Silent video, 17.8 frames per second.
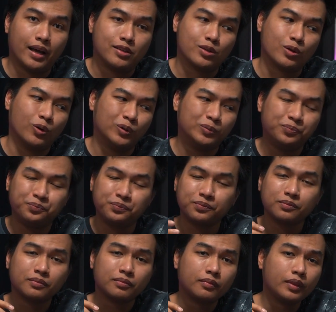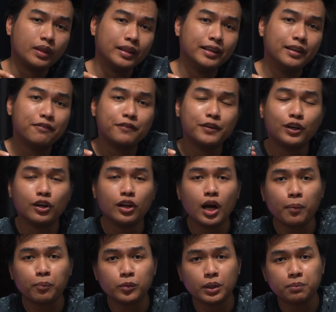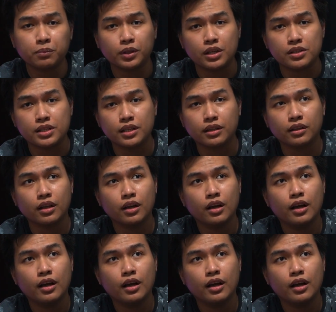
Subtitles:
So if your laptop doesn't